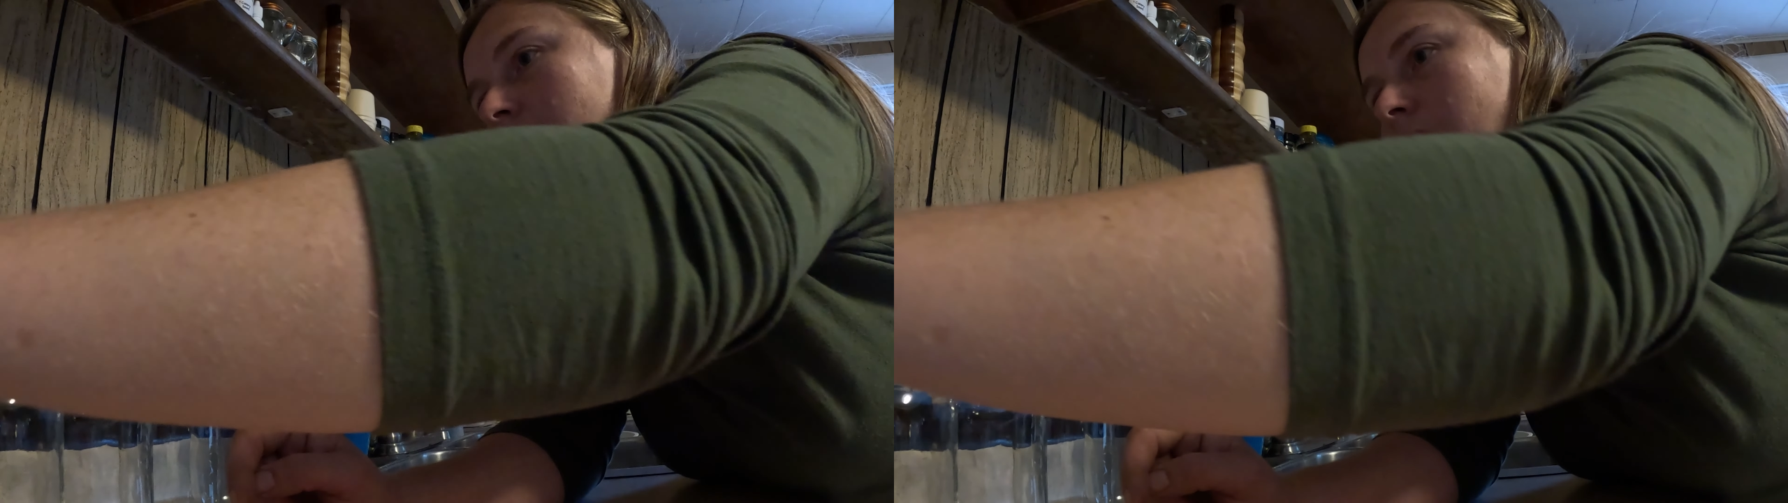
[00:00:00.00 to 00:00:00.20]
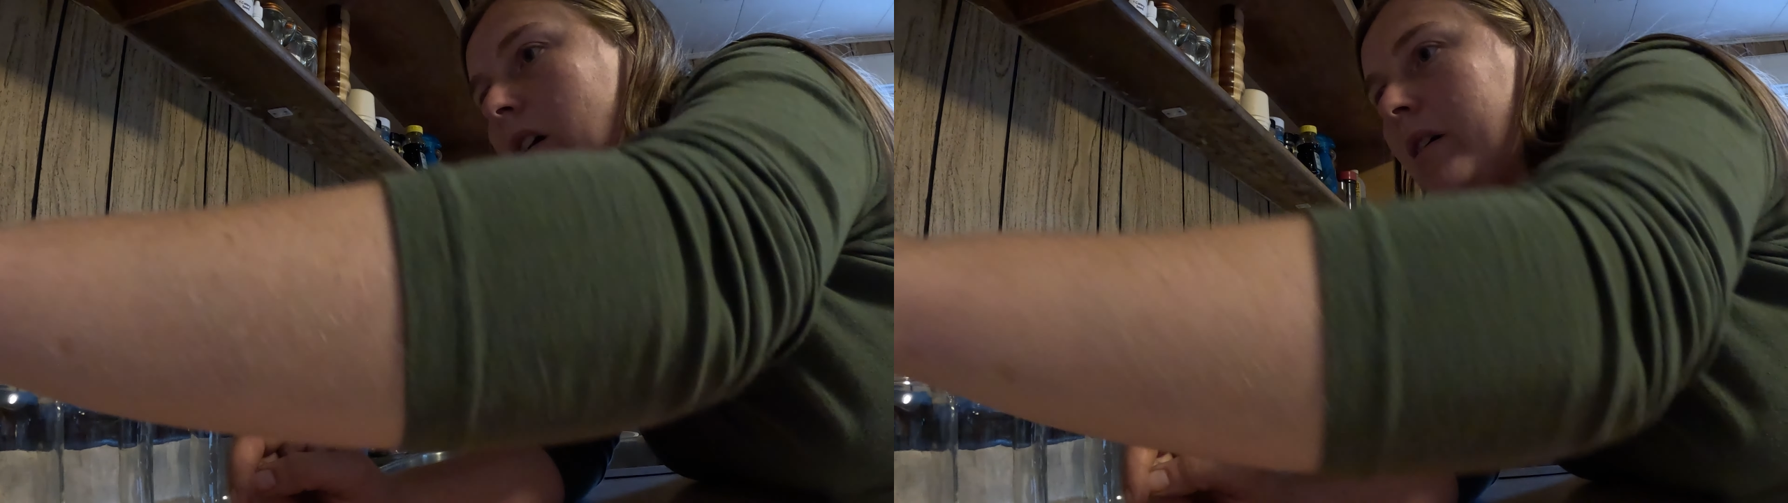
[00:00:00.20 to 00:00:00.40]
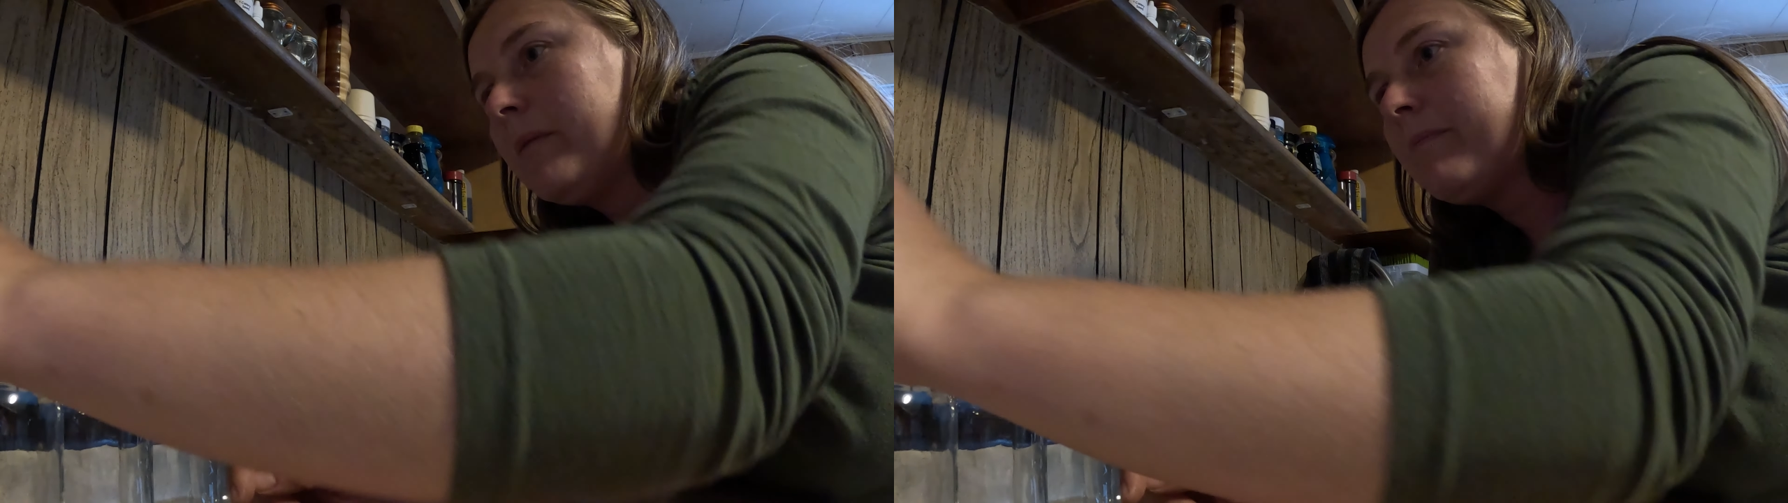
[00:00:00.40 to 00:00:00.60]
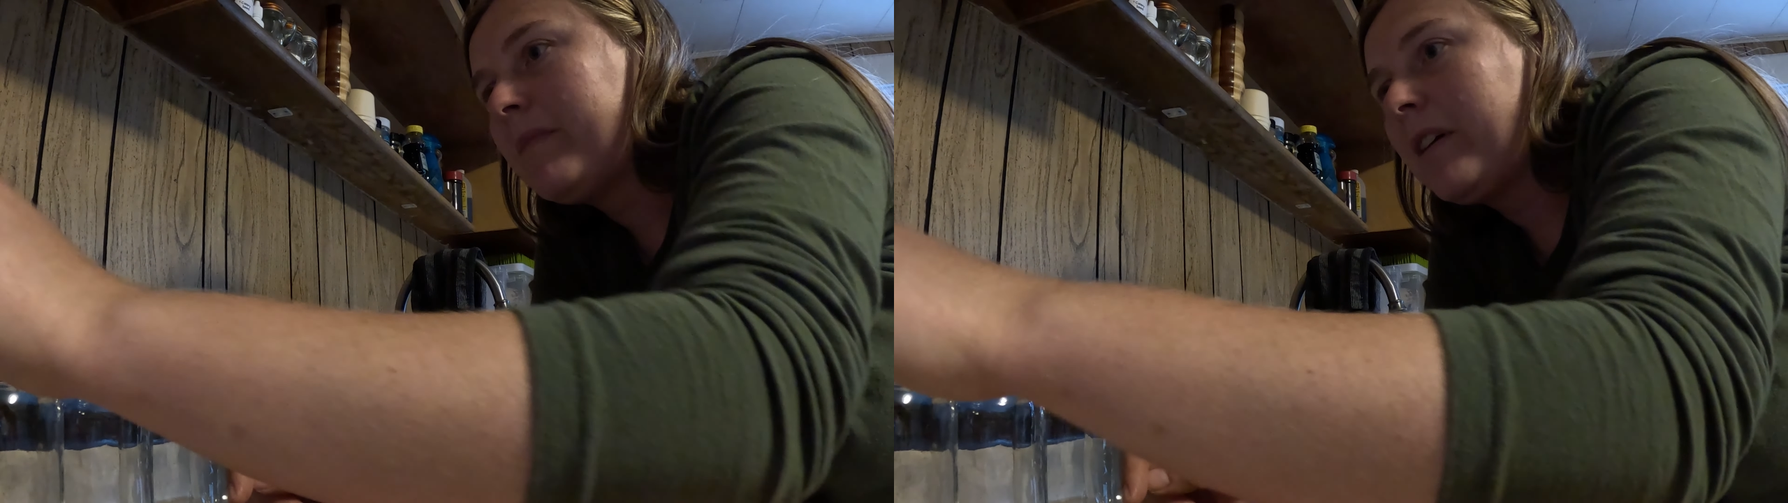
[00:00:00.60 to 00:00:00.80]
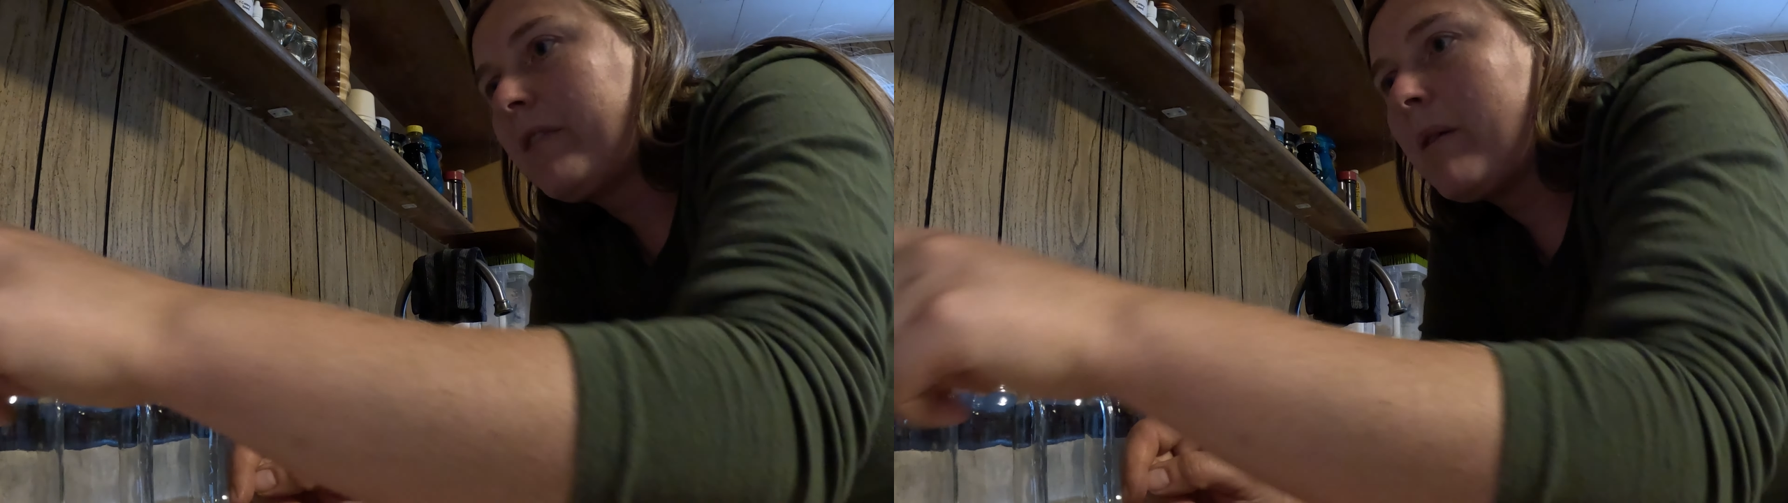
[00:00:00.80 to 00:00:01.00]

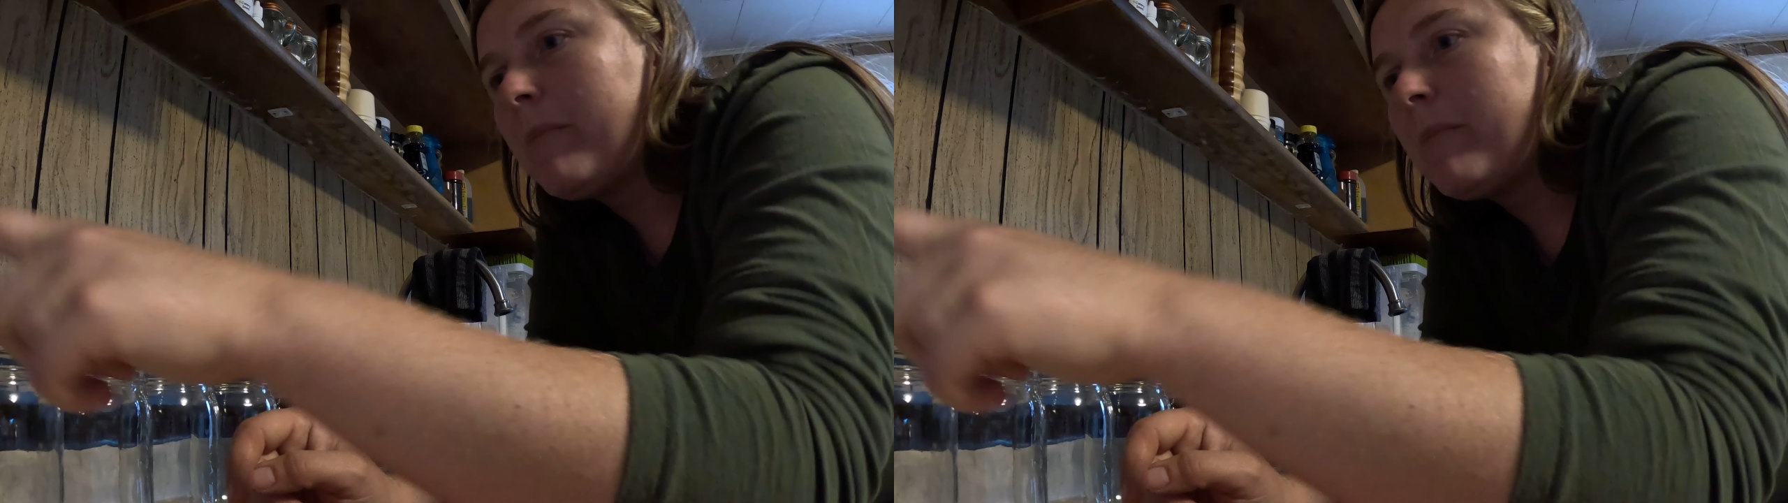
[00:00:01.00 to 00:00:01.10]
I've got